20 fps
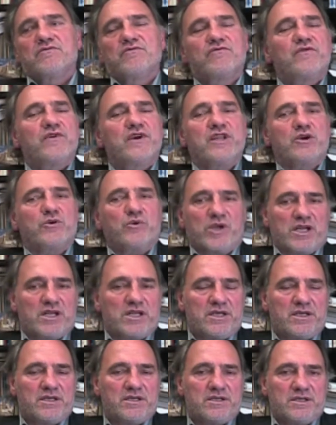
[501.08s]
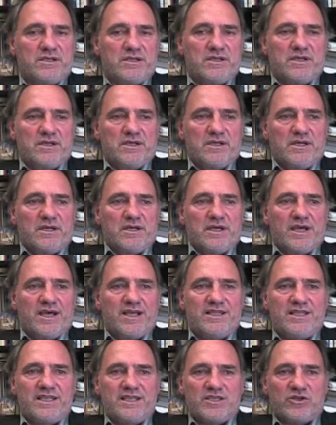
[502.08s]
very quickly.
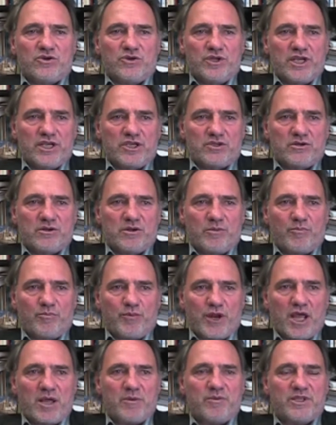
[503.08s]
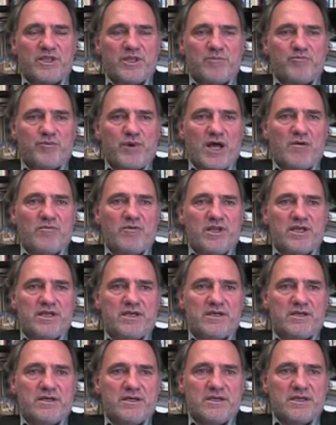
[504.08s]
And this connection of private and public,
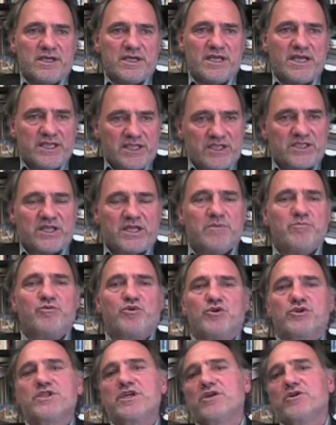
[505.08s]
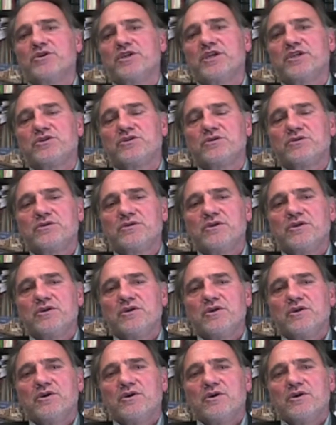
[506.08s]
it is an important connection.
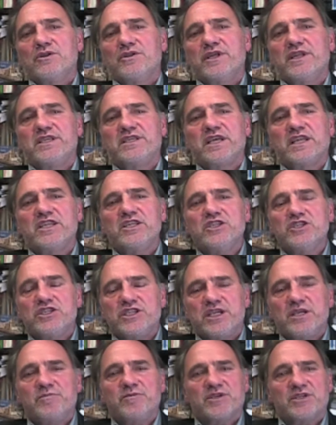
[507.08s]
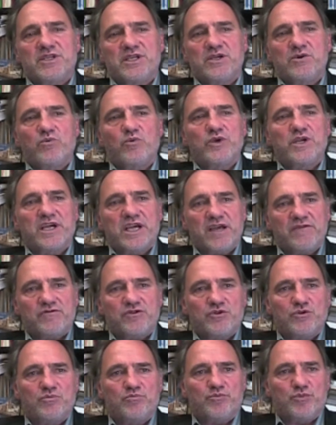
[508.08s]
There is an intimacy we
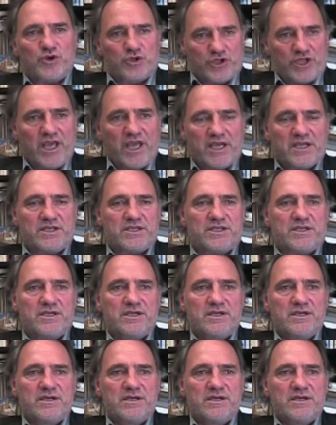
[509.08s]
have to protect,